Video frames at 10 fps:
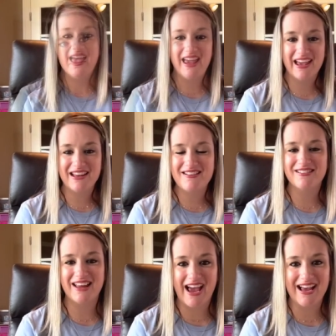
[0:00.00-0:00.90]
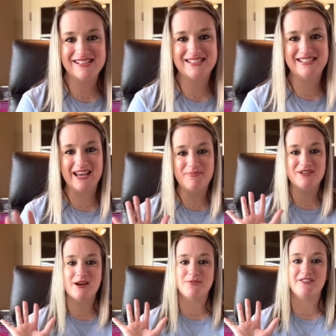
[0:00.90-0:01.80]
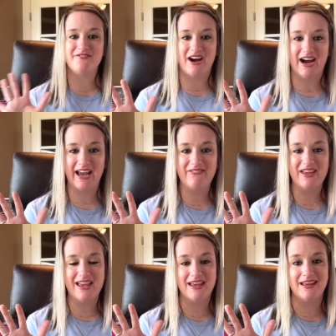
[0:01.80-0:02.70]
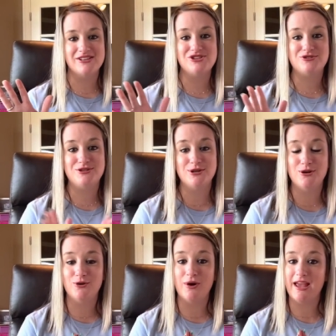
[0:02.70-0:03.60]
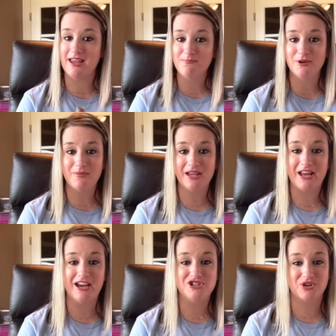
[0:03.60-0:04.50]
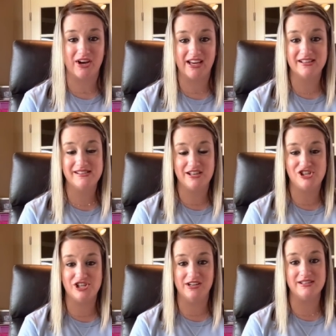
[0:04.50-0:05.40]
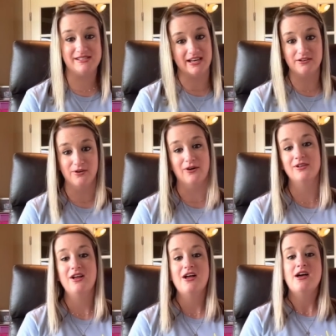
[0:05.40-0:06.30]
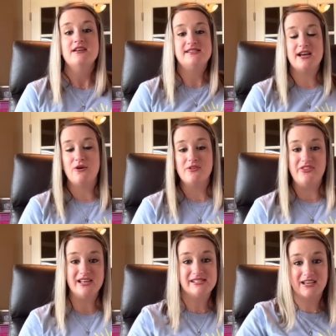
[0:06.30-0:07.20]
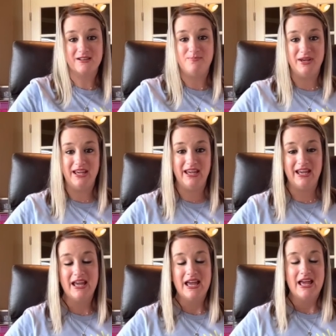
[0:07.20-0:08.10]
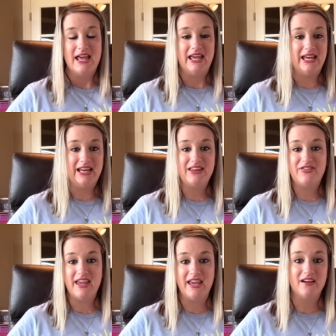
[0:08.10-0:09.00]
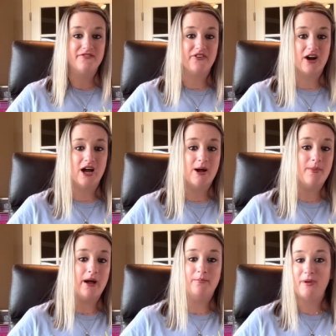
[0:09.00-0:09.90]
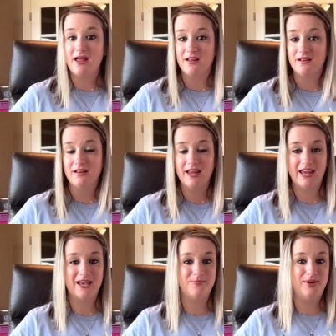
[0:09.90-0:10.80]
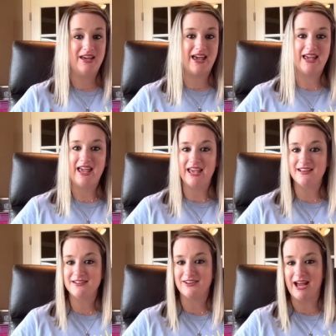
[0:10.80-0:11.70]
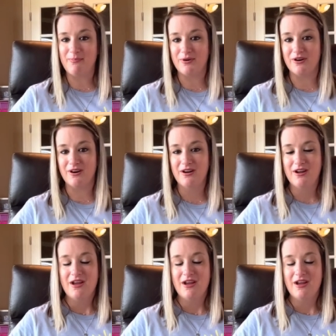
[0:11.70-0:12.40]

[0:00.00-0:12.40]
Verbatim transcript: And last tip number five is to implement a transition signal. So this could be anything from a bell, it could be a hand clapper,